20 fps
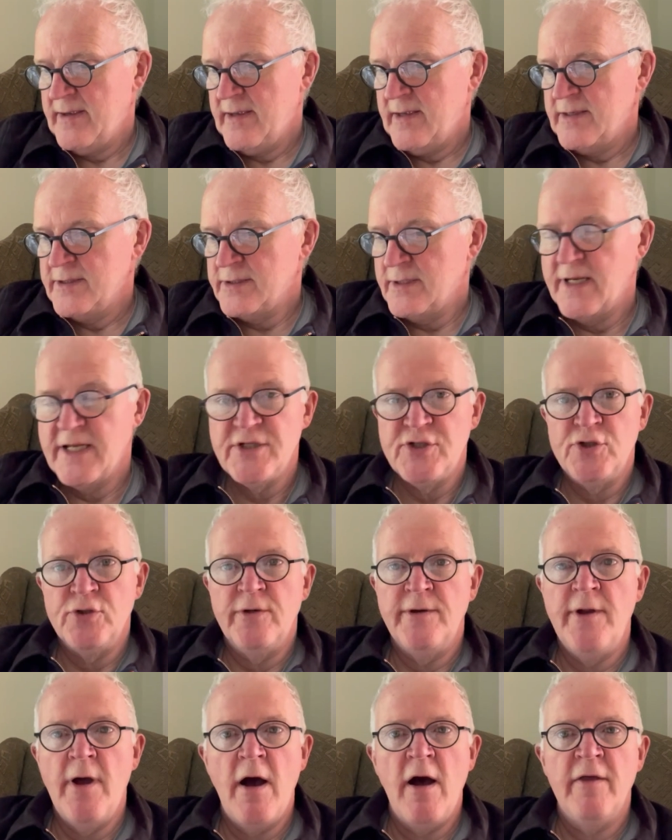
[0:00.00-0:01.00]
So let's
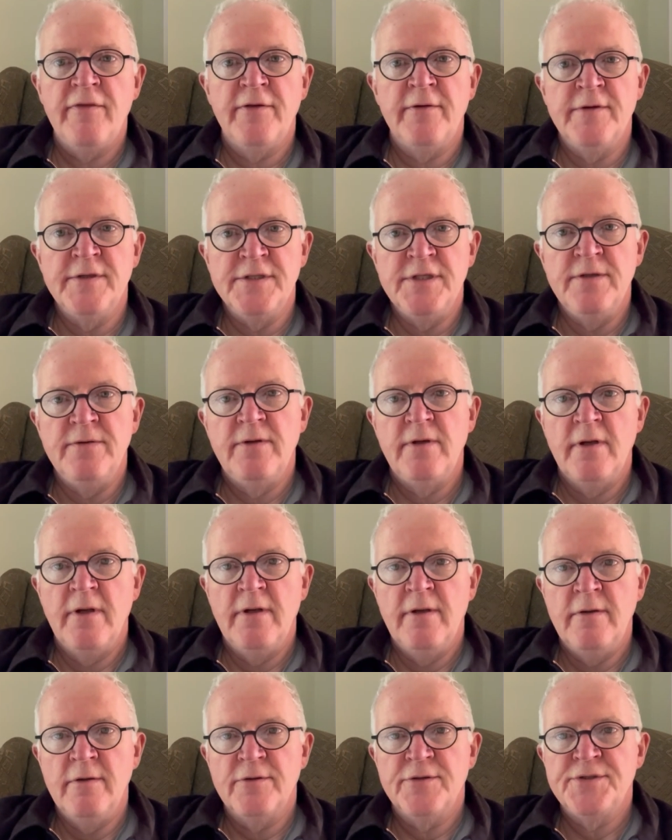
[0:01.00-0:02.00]
join Arthur as he
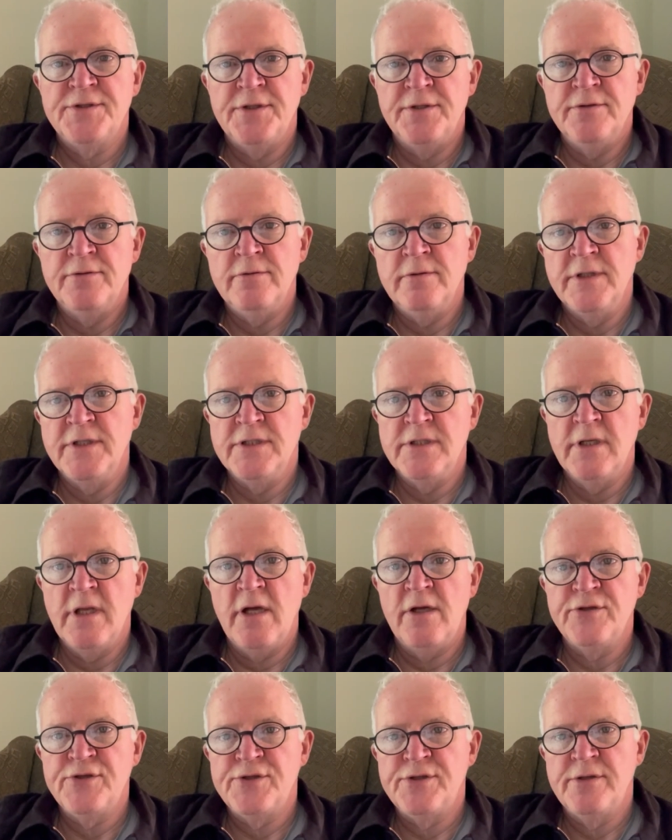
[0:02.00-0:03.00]
looks at all his
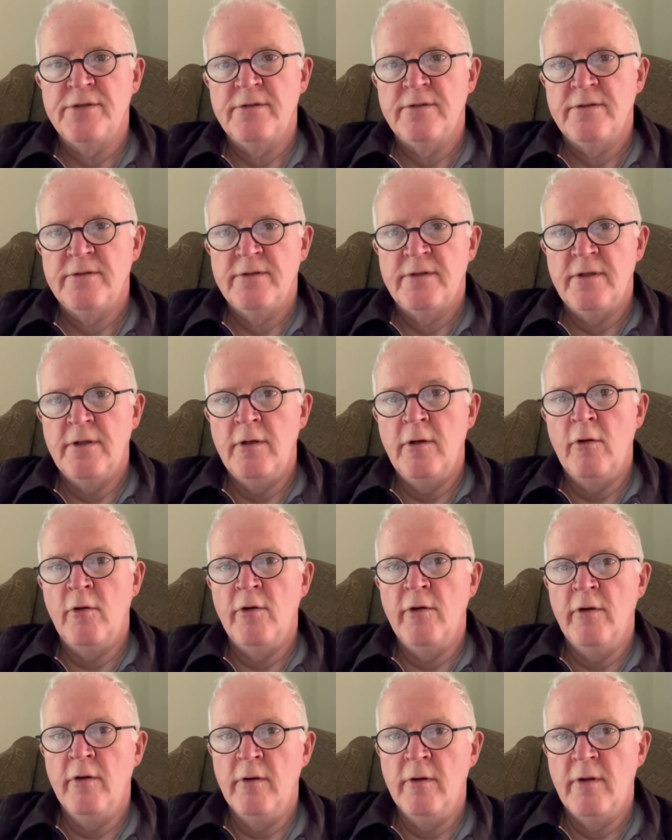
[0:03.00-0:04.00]
lost,
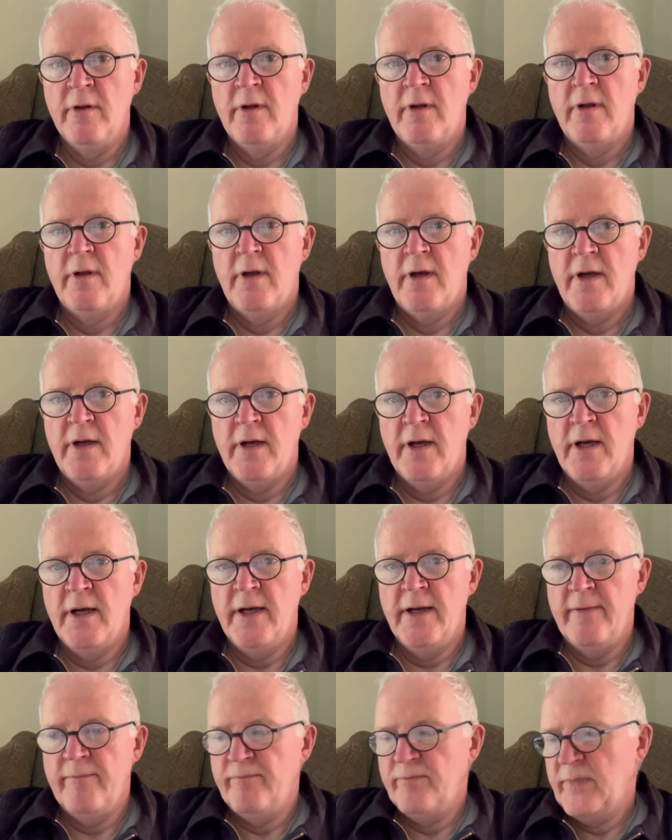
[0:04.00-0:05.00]
loyal
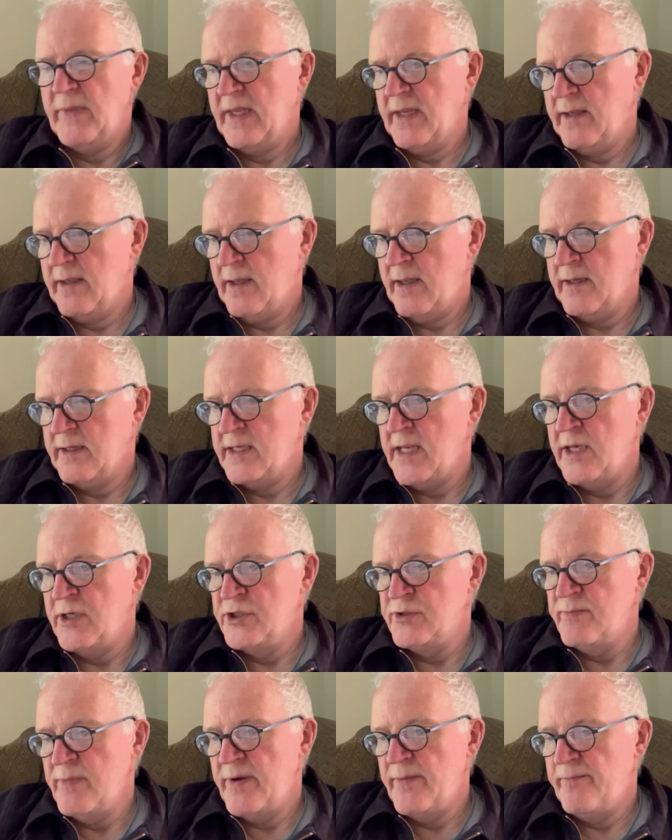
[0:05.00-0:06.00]

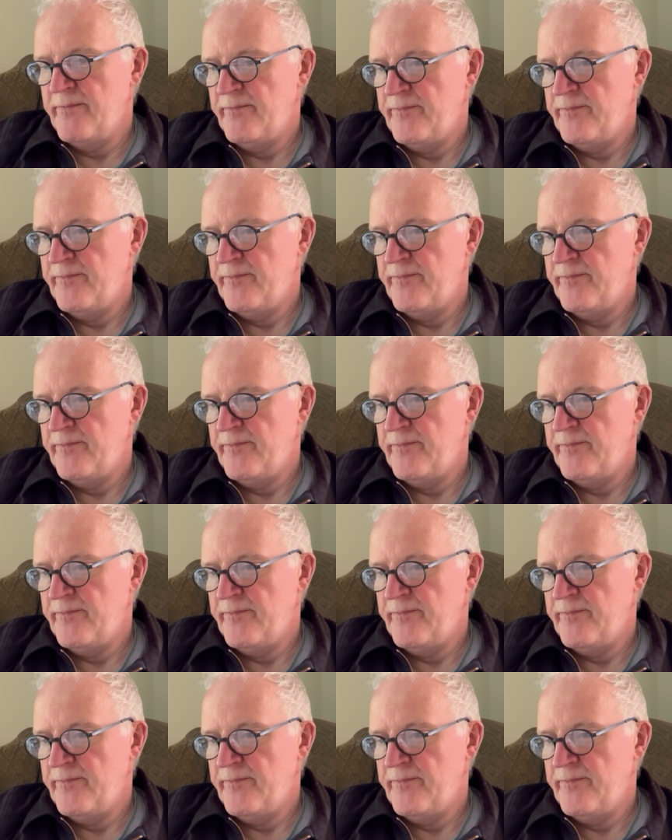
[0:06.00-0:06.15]
kinsmen.